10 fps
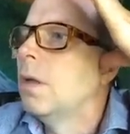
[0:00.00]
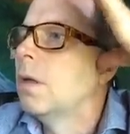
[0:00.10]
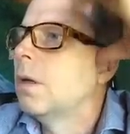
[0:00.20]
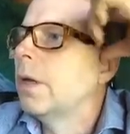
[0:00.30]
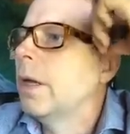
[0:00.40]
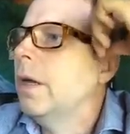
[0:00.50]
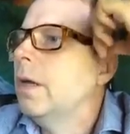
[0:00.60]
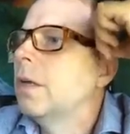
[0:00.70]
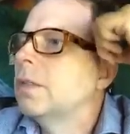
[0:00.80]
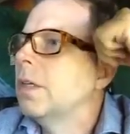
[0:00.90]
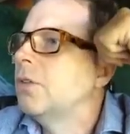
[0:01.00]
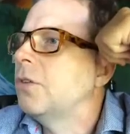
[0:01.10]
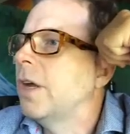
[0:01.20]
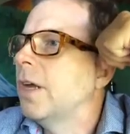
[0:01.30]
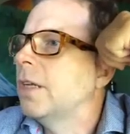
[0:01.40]
okay, as I
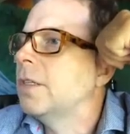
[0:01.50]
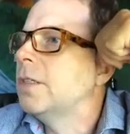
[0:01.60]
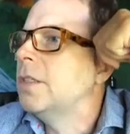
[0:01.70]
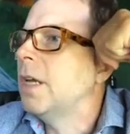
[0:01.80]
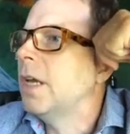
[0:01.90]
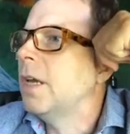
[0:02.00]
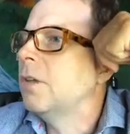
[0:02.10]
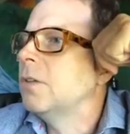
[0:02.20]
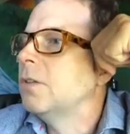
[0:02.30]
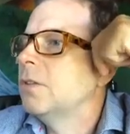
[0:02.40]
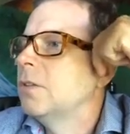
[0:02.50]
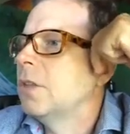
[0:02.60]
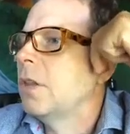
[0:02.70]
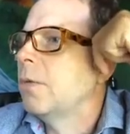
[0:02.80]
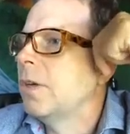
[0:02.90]
drag down, this is
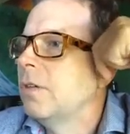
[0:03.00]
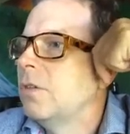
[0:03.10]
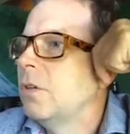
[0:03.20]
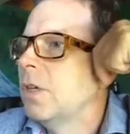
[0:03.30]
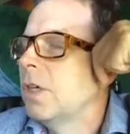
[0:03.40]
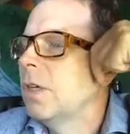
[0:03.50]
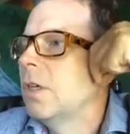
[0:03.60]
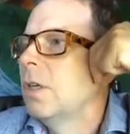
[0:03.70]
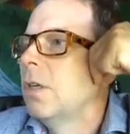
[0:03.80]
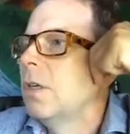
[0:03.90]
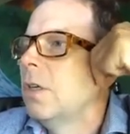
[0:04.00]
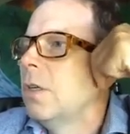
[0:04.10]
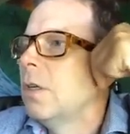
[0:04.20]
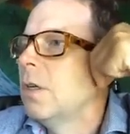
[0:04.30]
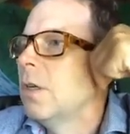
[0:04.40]
another way of doing it.
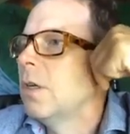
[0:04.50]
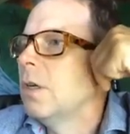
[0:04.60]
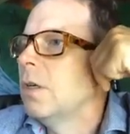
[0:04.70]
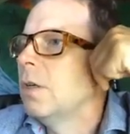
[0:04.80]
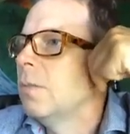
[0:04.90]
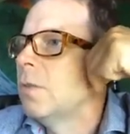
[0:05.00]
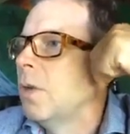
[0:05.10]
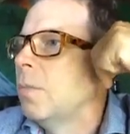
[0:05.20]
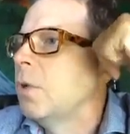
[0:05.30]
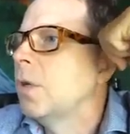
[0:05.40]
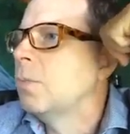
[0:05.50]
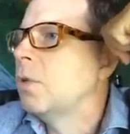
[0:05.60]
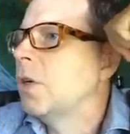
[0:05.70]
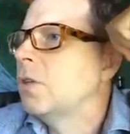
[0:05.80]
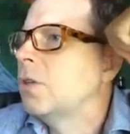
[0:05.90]
So I'm putting
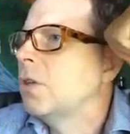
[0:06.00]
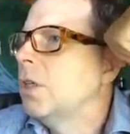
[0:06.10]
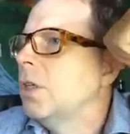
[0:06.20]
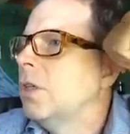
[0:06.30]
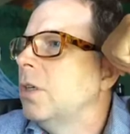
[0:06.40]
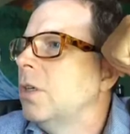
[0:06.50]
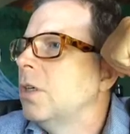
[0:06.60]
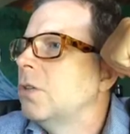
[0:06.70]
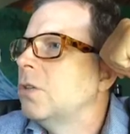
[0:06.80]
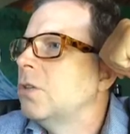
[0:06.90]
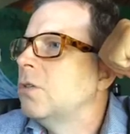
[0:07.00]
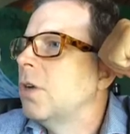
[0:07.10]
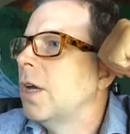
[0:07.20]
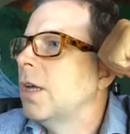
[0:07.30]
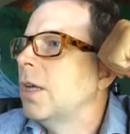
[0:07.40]
pressure here and just
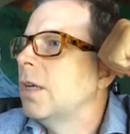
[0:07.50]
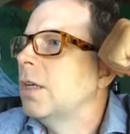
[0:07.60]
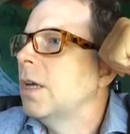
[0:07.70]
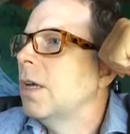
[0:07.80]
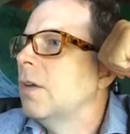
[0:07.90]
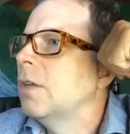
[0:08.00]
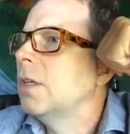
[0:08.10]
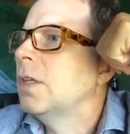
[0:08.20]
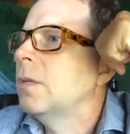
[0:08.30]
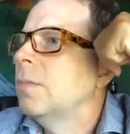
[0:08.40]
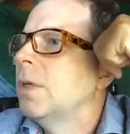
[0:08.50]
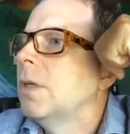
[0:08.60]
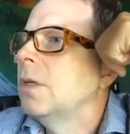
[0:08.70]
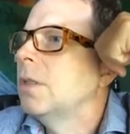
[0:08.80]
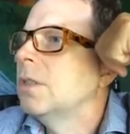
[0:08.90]
dragging down a little
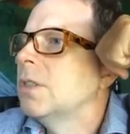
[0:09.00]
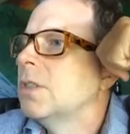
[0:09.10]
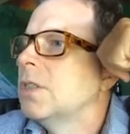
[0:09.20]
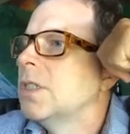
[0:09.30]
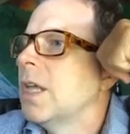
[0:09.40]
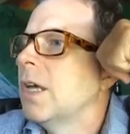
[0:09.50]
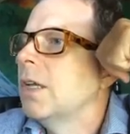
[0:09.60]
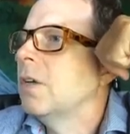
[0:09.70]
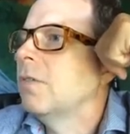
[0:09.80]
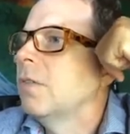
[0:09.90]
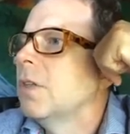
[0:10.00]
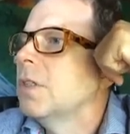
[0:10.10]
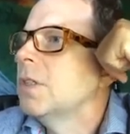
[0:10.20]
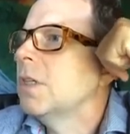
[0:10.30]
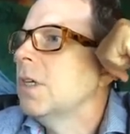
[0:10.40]
bit, so sliding over the
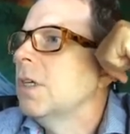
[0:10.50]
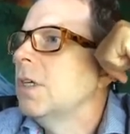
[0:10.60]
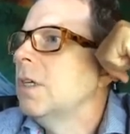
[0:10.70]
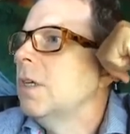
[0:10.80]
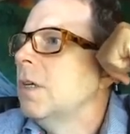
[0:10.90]
skin.